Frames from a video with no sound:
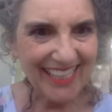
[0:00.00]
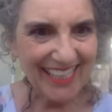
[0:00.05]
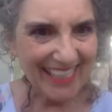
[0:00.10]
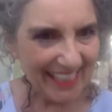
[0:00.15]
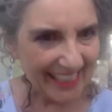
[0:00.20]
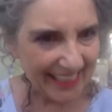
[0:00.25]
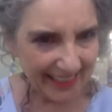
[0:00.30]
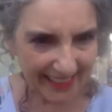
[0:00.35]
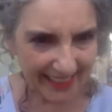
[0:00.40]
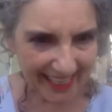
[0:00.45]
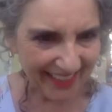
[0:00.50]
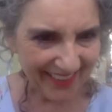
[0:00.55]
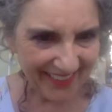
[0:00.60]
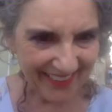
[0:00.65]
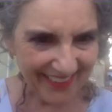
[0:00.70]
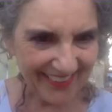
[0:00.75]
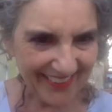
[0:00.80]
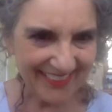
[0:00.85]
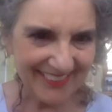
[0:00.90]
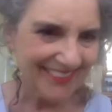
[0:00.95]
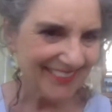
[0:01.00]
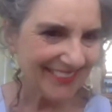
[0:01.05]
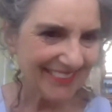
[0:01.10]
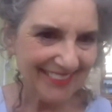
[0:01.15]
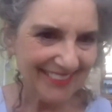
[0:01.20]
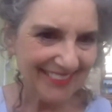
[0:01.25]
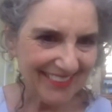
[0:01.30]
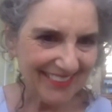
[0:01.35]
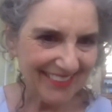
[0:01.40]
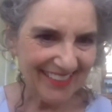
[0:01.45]
in
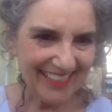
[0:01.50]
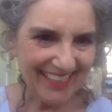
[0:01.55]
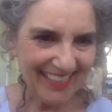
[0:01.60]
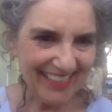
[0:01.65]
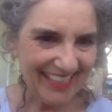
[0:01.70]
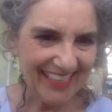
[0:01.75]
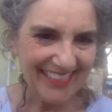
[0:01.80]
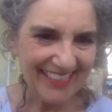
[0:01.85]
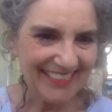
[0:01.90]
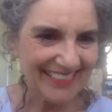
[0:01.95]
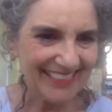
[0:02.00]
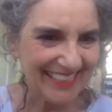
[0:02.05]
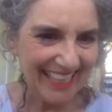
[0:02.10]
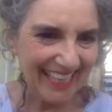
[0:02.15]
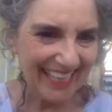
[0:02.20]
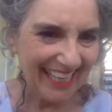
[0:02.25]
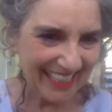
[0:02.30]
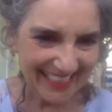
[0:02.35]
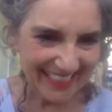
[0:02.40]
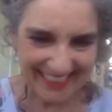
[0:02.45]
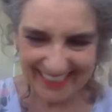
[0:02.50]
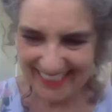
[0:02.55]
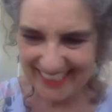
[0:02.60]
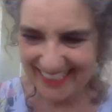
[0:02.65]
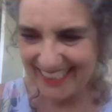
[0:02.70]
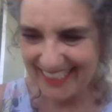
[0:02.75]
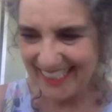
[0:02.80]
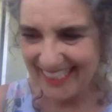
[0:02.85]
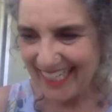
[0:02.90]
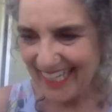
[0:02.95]
letters and
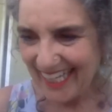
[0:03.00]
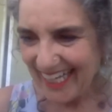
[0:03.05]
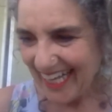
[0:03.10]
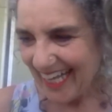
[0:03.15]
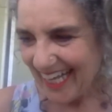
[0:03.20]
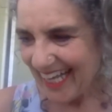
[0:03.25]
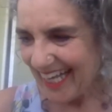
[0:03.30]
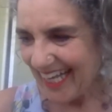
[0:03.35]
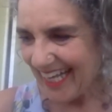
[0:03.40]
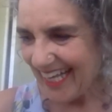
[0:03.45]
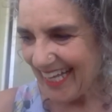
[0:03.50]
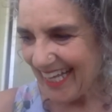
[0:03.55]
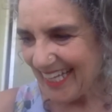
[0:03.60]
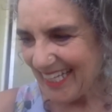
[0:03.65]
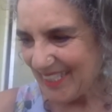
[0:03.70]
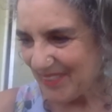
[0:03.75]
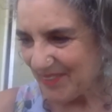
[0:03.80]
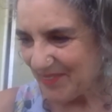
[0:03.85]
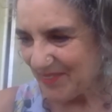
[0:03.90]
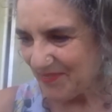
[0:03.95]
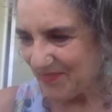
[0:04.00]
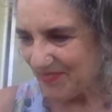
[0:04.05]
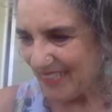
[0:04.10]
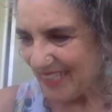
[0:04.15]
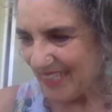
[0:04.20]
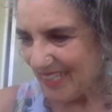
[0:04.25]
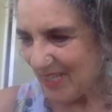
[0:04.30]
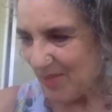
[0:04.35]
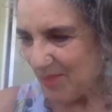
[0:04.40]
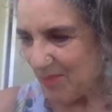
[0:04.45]
text. Um,
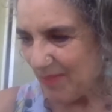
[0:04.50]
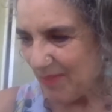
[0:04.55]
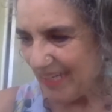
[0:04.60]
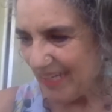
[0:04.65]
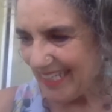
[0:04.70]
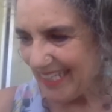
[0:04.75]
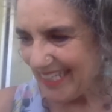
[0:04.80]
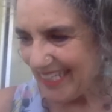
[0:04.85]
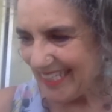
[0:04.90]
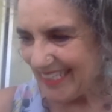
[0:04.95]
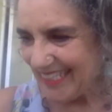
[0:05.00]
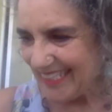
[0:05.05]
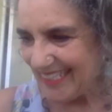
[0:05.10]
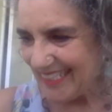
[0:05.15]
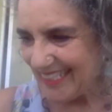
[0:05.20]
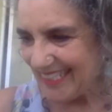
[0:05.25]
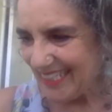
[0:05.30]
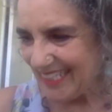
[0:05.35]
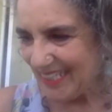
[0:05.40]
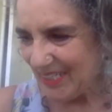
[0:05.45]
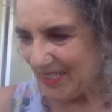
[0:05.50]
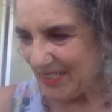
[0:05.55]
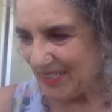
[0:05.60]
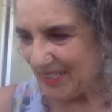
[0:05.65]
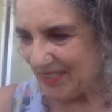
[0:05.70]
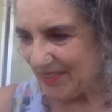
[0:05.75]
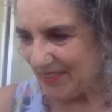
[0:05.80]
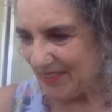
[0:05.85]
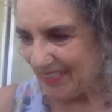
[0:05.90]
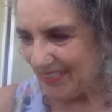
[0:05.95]
but it's,
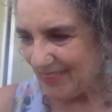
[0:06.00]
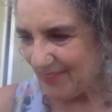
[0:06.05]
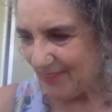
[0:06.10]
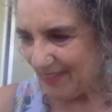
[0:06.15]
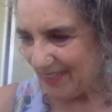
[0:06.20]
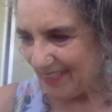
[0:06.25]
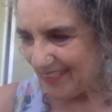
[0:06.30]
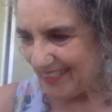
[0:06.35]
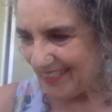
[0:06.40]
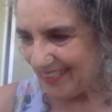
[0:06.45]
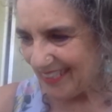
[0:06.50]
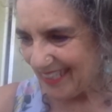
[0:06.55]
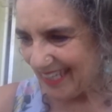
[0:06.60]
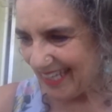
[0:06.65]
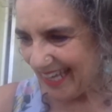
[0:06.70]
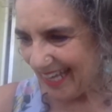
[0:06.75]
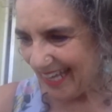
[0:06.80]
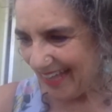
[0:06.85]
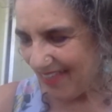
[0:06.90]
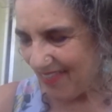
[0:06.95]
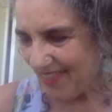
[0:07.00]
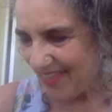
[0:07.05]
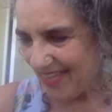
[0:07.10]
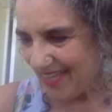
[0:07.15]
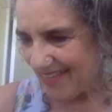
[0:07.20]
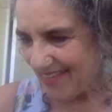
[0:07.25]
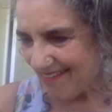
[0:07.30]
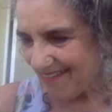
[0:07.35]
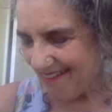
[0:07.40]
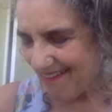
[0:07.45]
you know, as far as, and
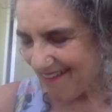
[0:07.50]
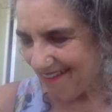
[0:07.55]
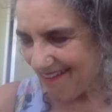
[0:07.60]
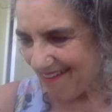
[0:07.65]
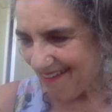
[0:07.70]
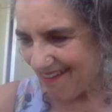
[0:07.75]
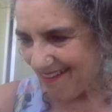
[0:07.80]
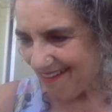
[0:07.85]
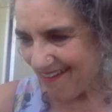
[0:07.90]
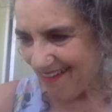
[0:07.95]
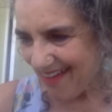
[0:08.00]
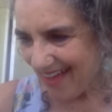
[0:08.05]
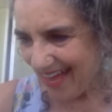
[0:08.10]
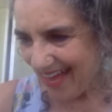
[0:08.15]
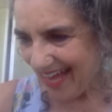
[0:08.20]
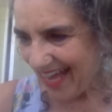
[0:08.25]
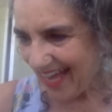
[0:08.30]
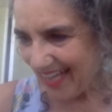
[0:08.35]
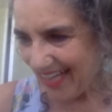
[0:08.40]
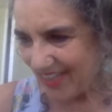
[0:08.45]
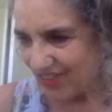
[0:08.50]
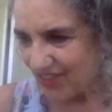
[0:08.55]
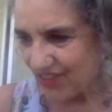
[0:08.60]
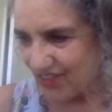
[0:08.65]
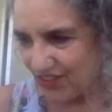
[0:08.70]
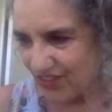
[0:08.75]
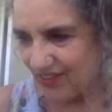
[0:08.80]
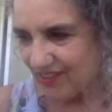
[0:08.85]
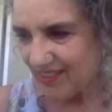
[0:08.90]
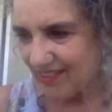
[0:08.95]
then I
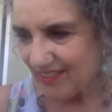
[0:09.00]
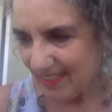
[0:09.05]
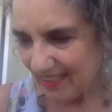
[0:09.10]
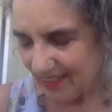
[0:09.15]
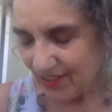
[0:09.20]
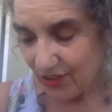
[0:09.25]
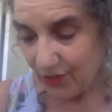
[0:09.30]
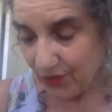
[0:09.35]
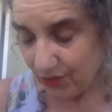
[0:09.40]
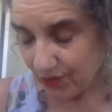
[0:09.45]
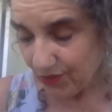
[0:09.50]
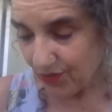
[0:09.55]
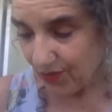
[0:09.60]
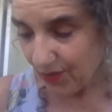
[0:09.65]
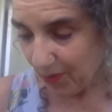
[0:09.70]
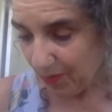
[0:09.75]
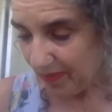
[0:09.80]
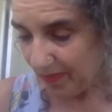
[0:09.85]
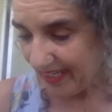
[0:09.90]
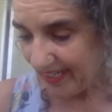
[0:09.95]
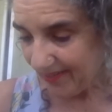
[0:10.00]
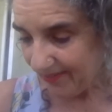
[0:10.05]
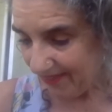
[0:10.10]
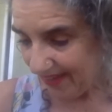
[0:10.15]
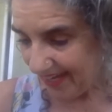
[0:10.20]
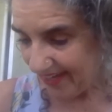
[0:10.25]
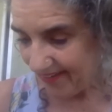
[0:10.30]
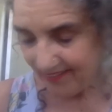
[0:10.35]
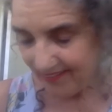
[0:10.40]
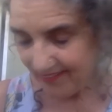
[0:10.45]
just use so many
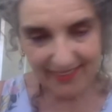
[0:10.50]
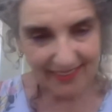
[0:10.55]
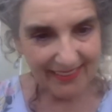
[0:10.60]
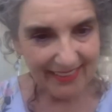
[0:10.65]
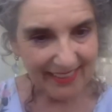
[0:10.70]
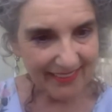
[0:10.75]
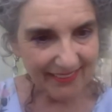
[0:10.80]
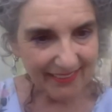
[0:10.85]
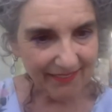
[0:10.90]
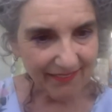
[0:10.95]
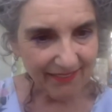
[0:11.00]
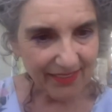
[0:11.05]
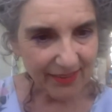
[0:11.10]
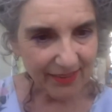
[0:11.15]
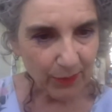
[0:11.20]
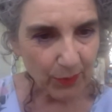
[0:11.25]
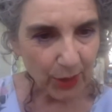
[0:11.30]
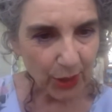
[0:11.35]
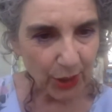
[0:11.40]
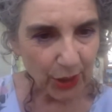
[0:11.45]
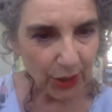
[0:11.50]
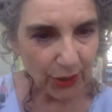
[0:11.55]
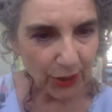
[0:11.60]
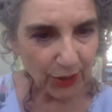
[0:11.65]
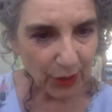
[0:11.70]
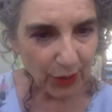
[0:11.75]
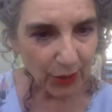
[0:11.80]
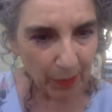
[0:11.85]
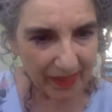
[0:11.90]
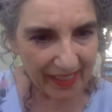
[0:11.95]
writers and I love their work
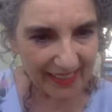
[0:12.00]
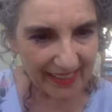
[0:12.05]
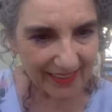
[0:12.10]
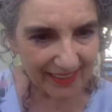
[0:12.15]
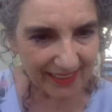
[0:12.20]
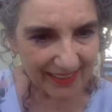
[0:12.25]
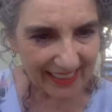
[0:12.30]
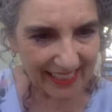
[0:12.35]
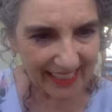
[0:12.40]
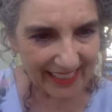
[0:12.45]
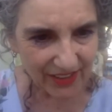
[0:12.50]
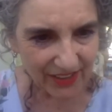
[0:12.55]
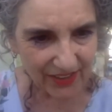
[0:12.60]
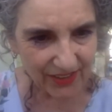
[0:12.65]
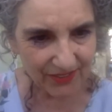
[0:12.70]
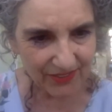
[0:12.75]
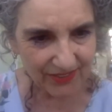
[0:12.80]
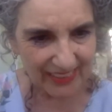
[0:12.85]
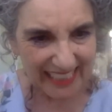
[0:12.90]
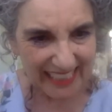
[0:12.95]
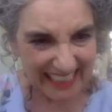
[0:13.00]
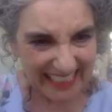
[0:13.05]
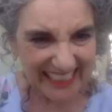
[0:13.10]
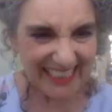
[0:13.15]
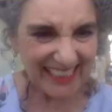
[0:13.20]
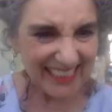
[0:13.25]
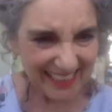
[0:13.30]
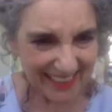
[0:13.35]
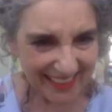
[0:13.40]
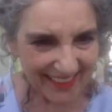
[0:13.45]
so much. And I do
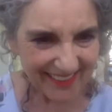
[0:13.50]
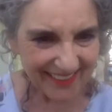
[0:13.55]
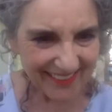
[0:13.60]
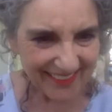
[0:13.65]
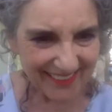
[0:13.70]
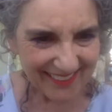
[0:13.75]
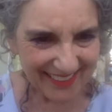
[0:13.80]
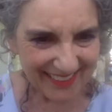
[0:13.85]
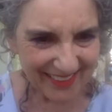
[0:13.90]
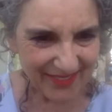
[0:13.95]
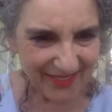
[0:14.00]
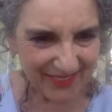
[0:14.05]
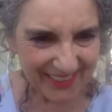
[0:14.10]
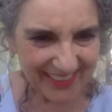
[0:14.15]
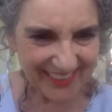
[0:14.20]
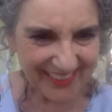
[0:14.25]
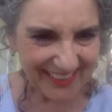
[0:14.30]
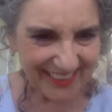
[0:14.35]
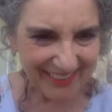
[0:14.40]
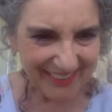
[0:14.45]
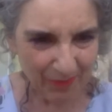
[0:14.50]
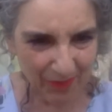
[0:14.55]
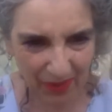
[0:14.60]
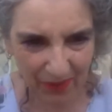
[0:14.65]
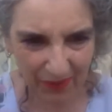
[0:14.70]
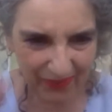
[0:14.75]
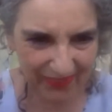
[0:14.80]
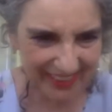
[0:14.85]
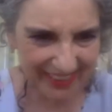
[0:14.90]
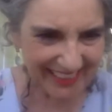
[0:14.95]
steal their words. So I'm
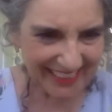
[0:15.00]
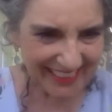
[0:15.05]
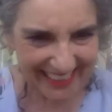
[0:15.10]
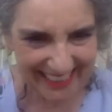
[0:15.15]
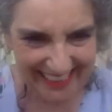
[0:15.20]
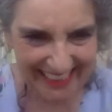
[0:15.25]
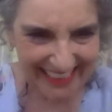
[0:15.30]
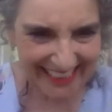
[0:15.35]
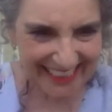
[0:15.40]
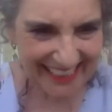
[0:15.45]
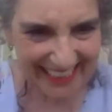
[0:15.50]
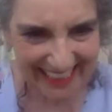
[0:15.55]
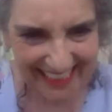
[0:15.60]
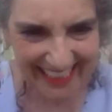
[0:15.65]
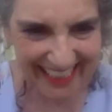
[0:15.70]
always